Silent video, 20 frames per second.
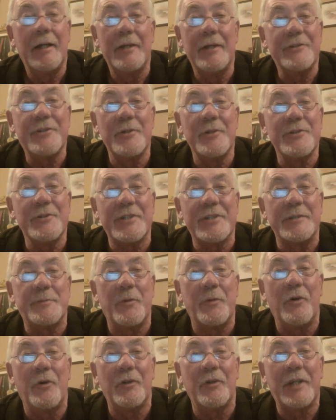As soon as it's
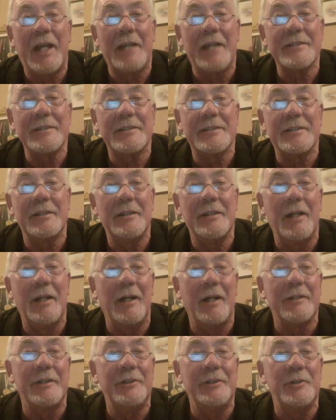broadcast
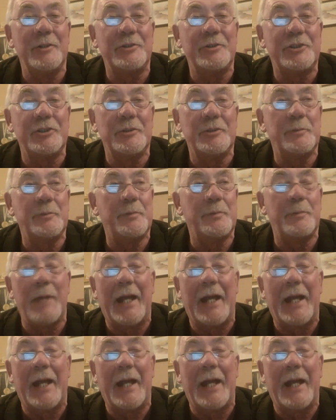on the YouTube,